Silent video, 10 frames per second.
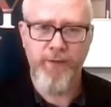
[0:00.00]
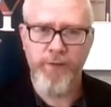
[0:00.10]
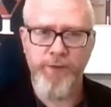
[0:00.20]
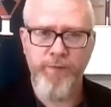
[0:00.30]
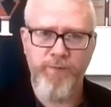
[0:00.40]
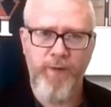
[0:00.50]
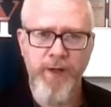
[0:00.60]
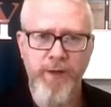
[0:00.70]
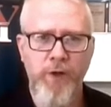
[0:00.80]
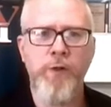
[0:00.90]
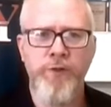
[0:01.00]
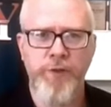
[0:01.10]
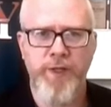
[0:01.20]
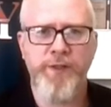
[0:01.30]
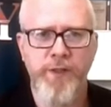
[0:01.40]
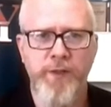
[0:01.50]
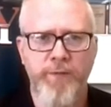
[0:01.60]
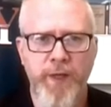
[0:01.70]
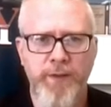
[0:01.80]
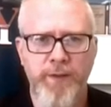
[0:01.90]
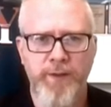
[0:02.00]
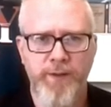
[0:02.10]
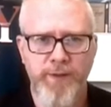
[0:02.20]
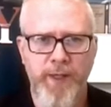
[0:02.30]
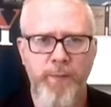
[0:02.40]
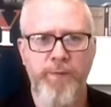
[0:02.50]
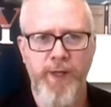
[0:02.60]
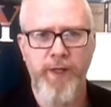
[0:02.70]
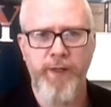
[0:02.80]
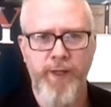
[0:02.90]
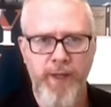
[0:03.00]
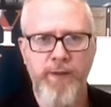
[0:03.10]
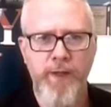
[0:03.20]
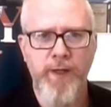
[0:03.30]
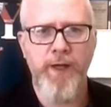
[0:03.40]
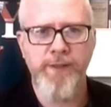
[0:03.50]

there's a very long tradition of that type of thing in the United